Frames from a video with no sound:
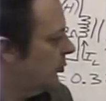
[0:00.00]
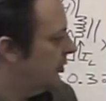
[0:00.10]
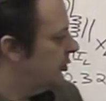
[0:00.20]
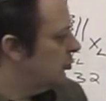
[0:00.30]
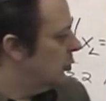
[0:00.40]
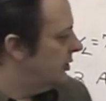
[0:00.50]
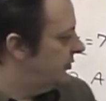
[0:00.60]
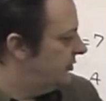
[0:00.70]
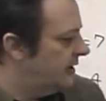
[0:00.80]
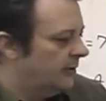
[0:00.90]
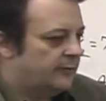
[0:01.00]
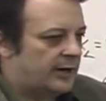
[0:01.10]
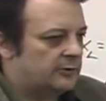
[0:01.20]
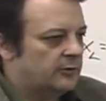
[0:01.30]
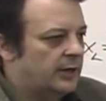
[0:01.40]
where you would see a
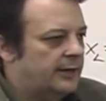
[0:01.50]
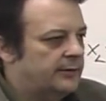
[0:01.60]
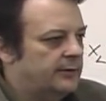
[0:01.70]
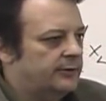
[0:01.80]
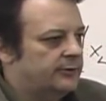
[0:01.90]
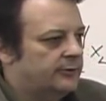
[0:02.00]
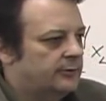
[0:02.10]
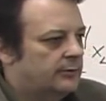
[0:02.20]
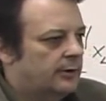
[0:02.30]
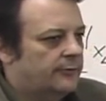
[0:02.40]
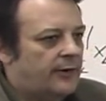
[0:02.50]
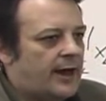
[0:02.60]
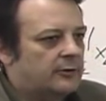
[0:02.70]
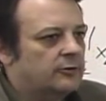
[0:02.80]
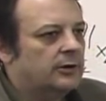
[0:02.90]
vector like this? A
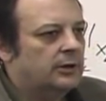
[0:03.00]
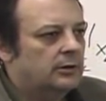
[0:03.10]
factory?